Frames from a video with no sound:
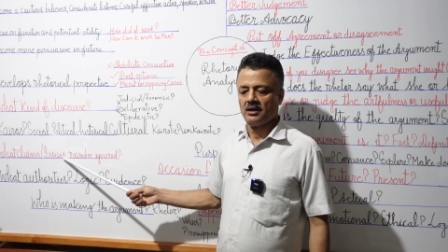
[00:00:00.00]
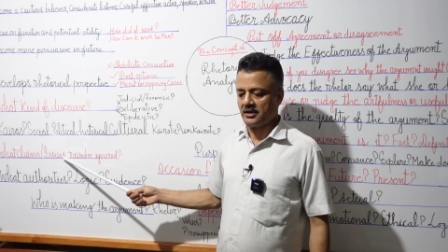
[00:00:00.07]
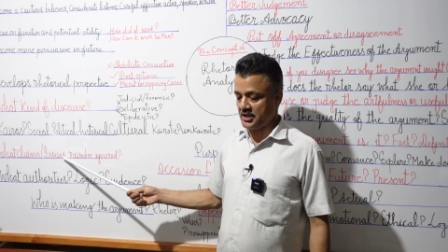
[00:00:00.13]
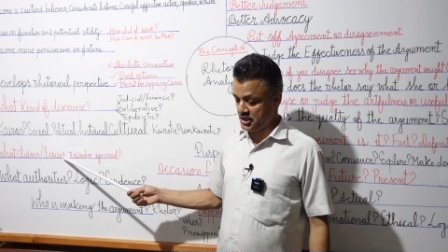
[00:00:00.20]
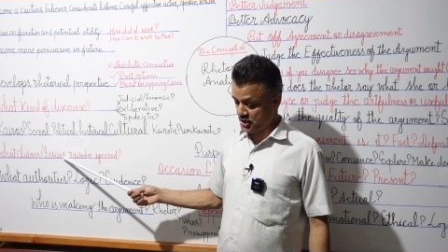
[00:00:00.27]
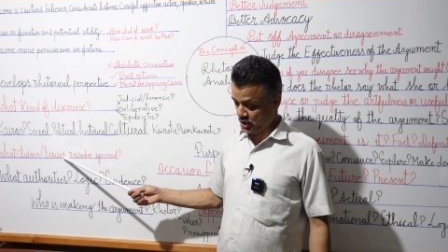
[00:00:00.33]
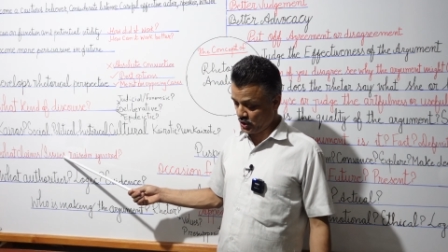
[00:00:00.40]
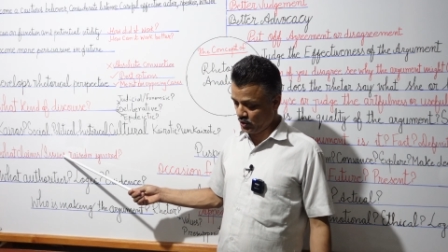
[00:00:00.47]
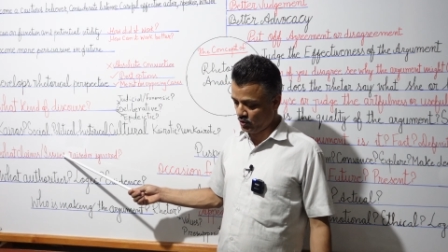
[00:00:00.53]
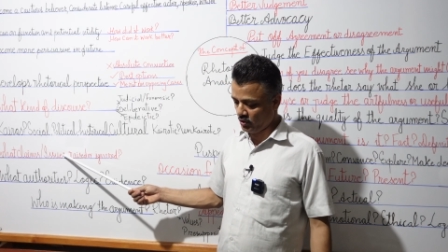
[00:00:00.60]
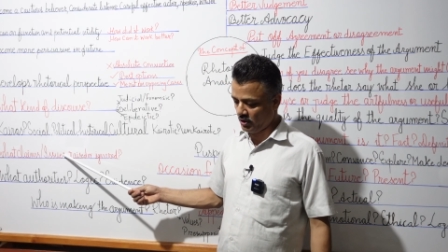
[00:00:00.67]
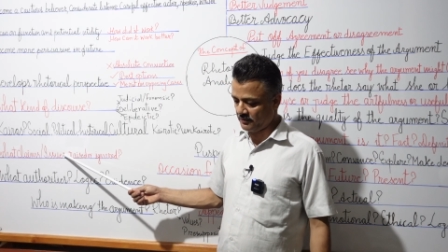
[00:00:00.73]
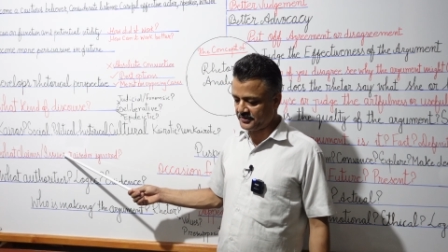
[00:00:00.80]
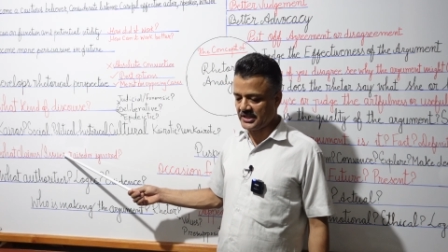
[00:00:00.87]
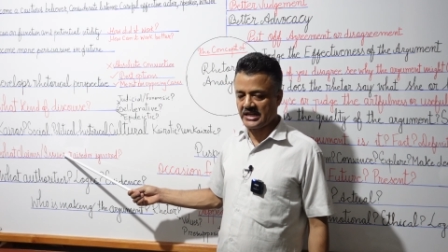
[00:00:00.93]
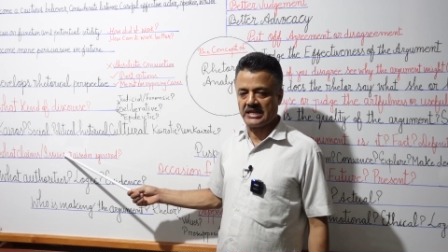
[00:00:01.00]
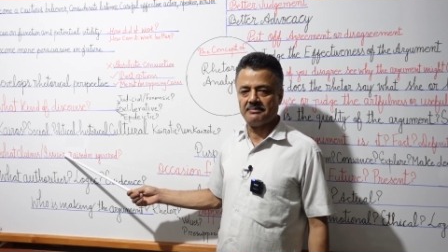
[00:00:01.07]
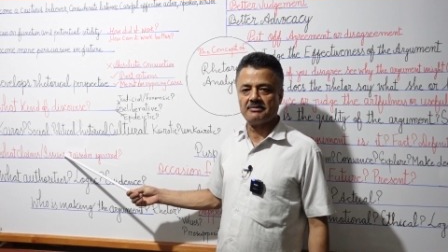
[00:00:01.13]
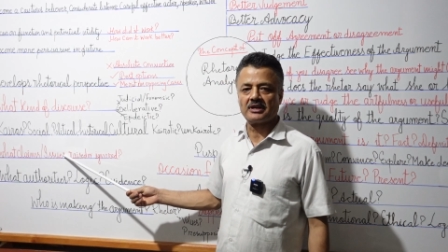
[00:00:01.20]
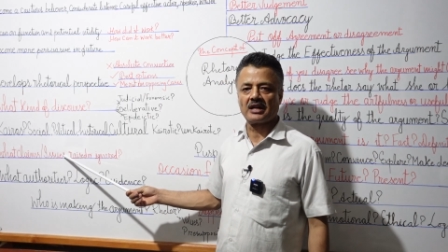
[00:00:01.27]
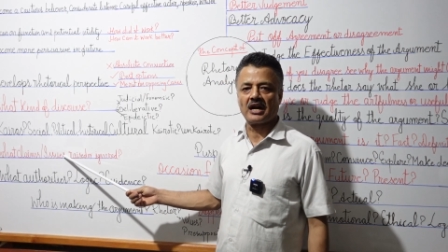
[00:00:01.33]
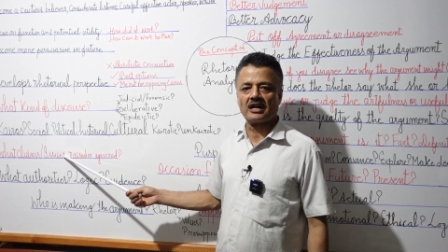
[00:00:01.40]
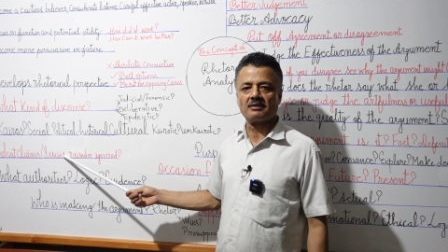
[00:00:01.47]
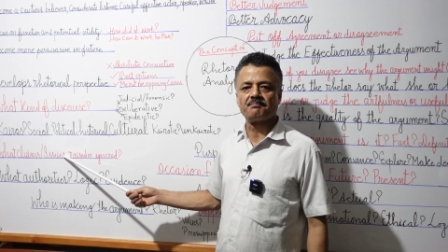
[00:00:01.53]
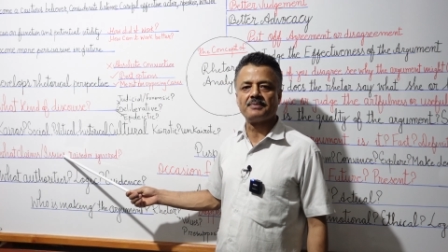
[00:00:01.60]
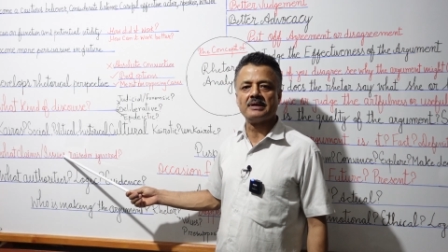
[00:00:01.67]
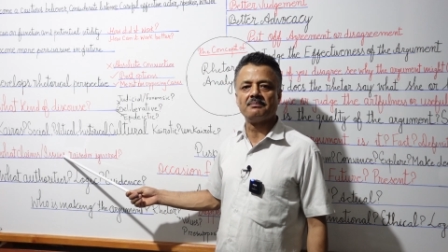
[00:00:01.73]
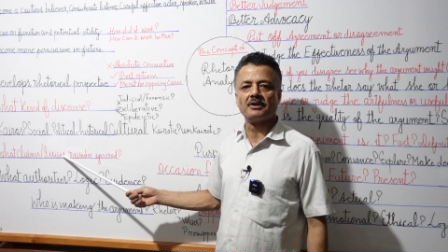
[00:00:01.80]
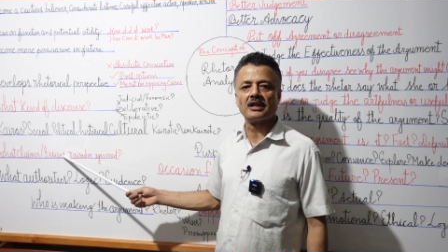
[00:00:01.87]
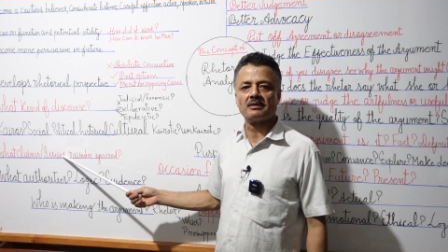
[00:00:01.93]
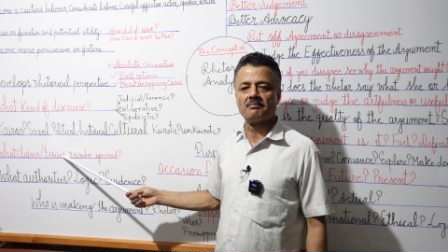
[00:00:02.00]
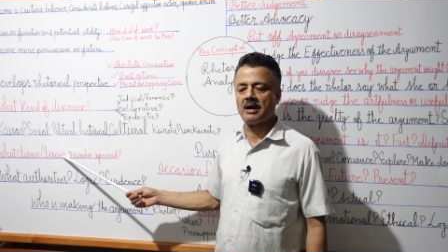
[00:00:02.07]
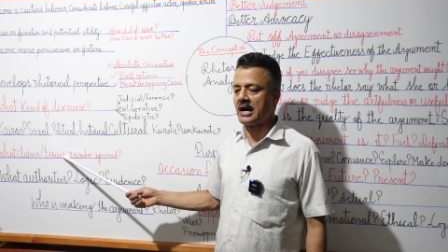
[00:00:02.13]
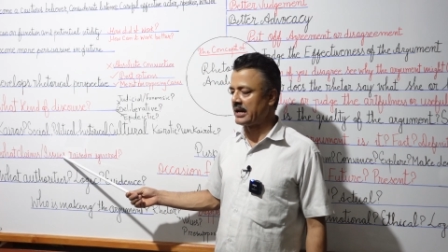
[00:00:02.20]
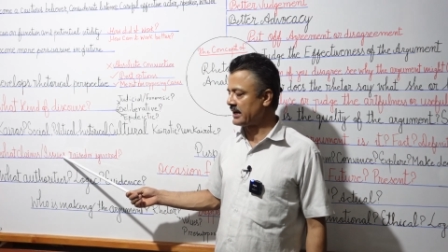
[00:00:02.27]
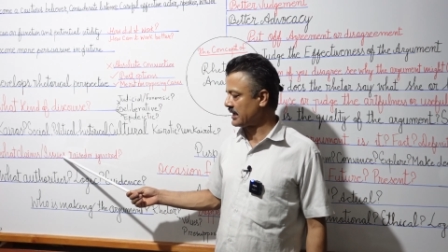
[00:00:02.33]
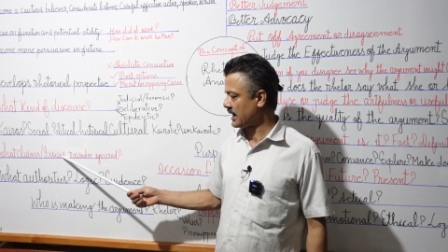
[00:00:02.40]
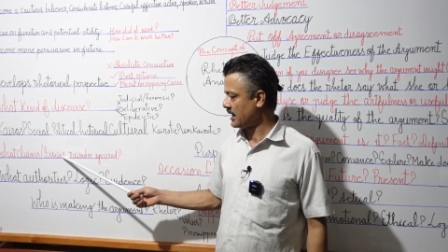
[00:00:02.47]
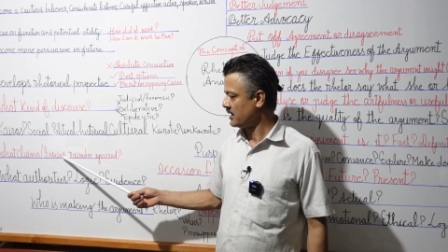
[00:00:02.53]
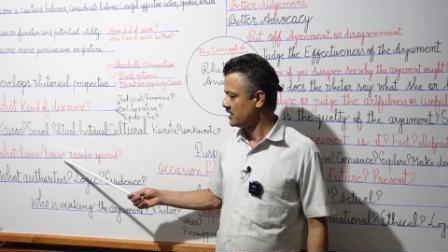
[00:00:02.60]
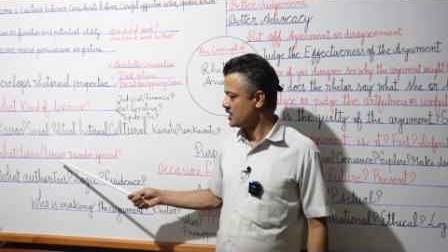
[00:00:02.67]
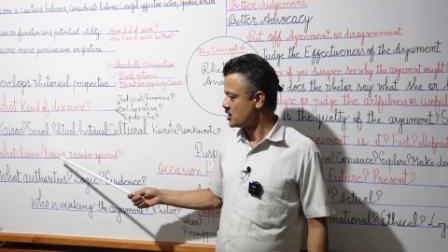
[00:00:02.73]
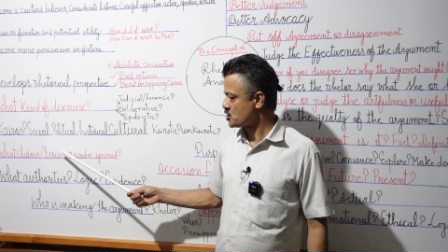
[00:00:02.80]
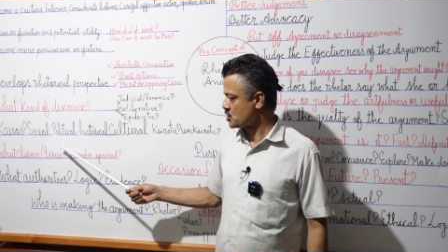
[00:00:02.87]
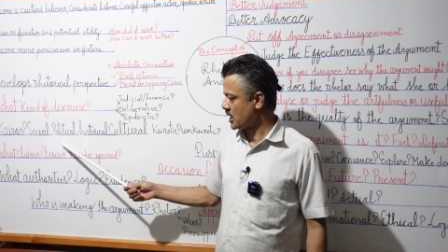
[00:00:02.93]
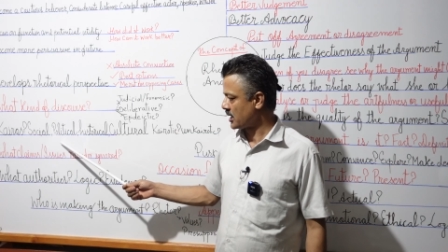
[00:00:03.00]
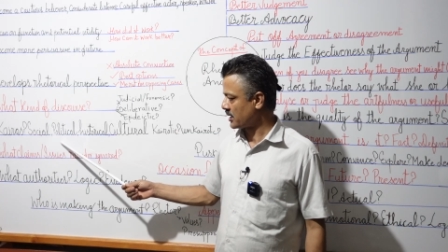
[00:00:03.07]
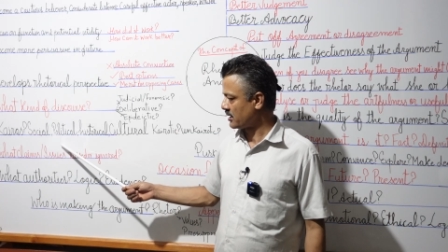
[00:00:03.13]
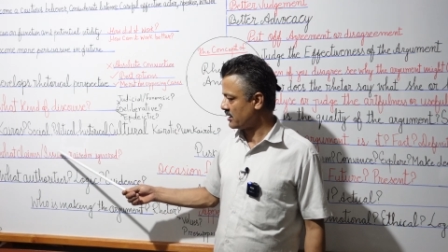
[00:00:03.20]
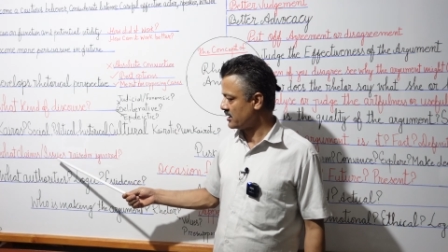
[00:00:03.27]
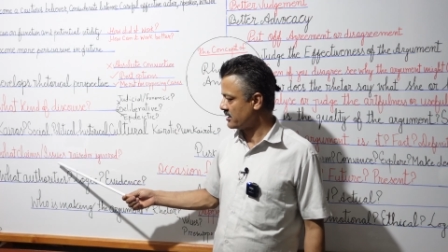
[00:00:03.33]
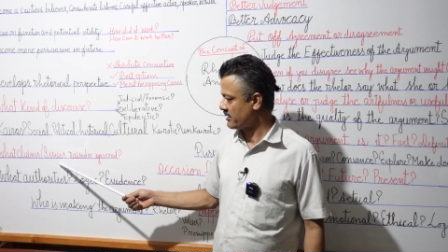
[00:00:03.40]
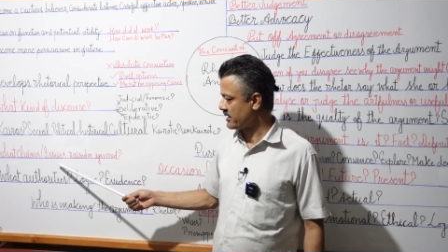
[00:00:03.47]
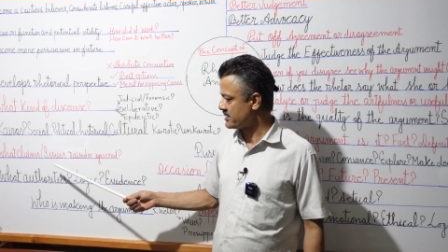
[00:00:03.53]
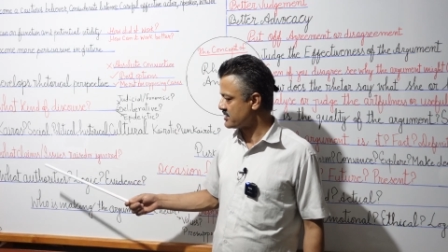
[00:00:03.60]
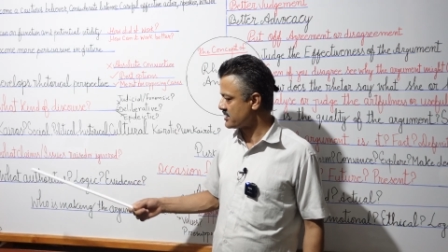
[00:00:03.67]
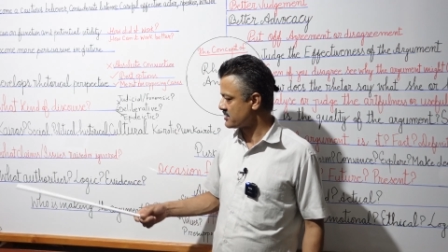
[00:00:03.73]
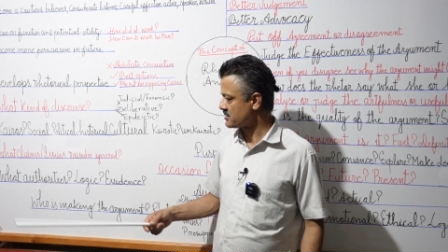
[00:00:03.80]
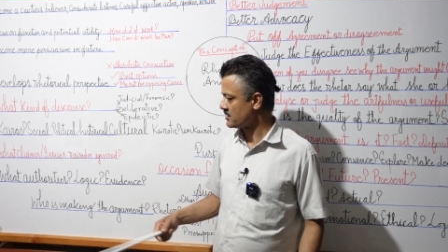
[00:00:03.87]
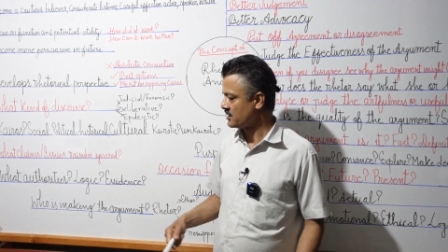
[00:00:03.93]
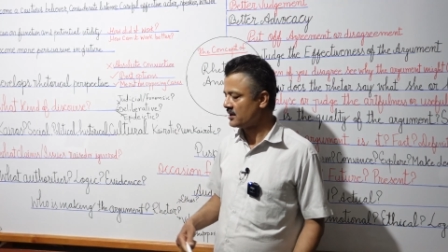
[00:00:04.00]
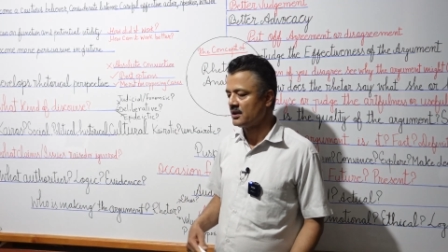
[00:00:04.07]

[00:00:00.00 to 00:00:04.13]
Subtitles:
issue of the immigrant people in America, Changri Lee raises.